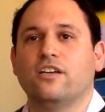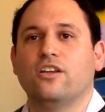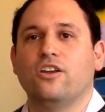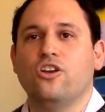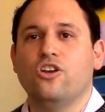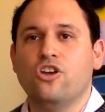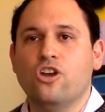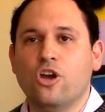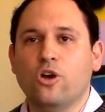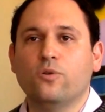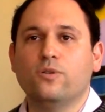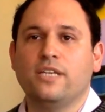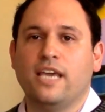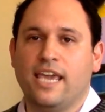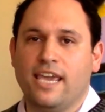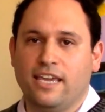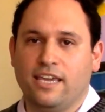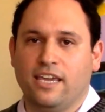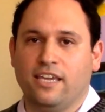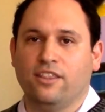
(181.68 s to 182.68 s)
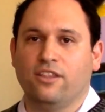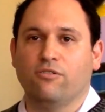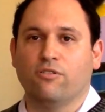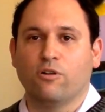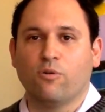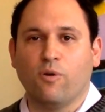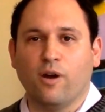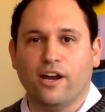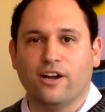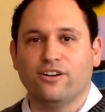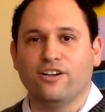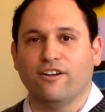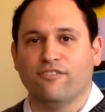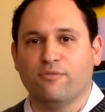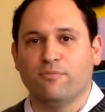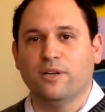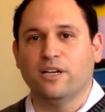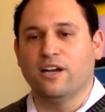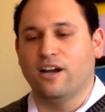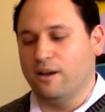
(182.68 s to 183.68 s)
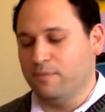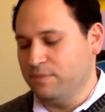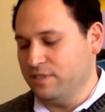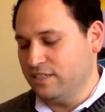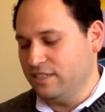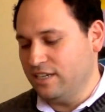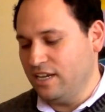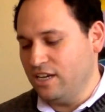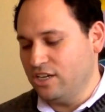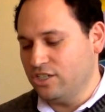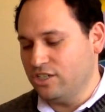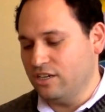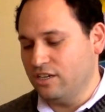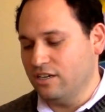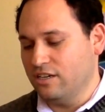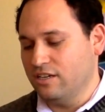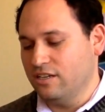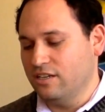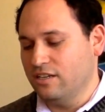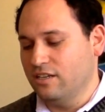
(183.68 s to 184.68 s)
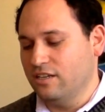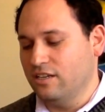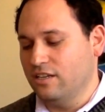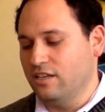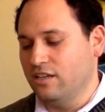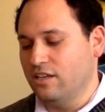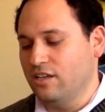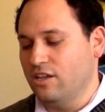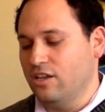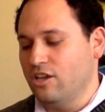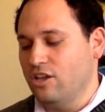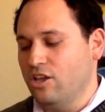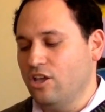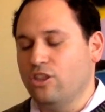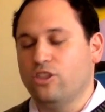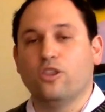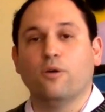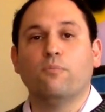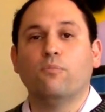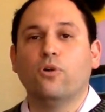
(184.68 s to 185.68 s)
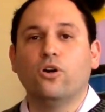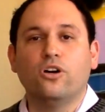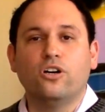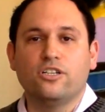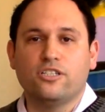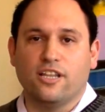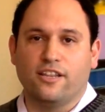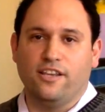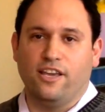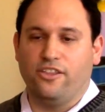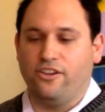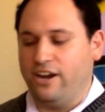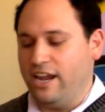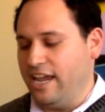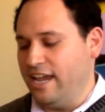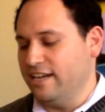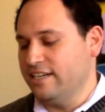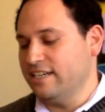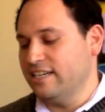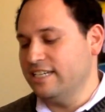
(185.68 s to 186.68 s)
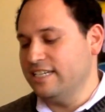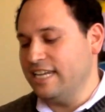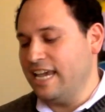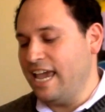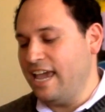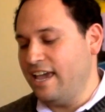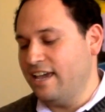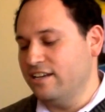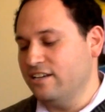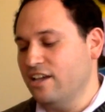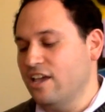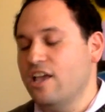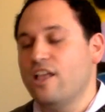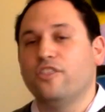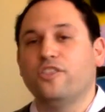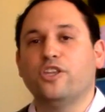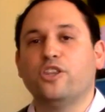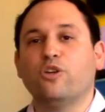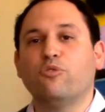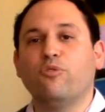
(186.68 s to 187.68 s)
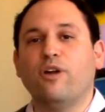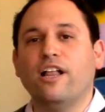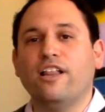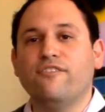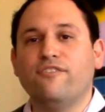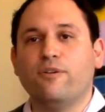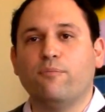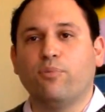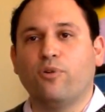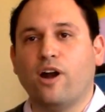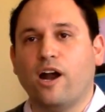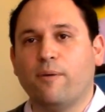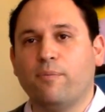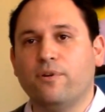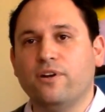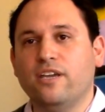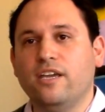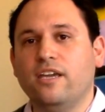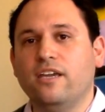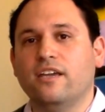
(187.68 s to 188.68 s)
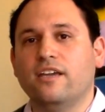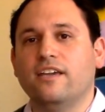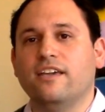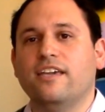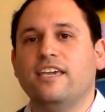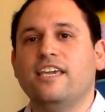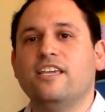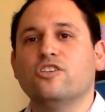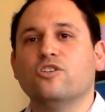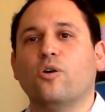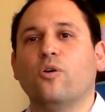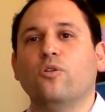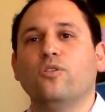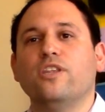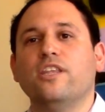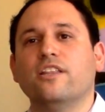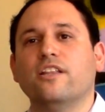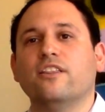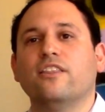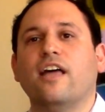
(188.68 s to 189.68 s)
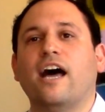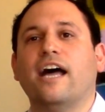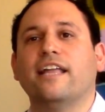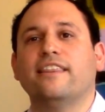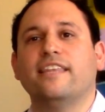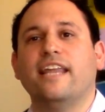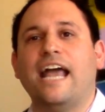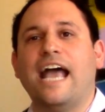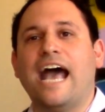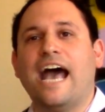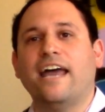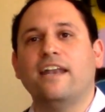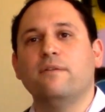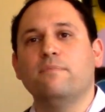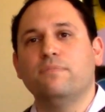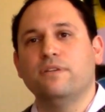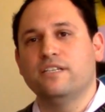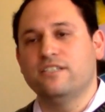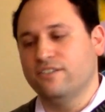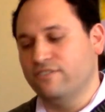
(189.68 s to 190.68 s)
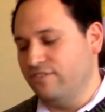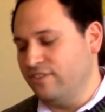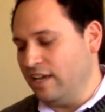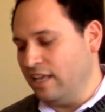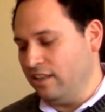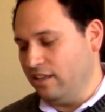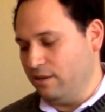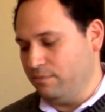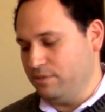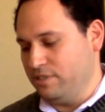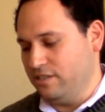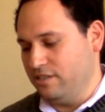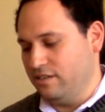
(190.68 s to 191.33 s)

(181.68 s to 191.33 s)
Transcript: no taking that required government compensation. The Murrs, on the other hand, contend that the relevant property is only the lot that hadn't been developed.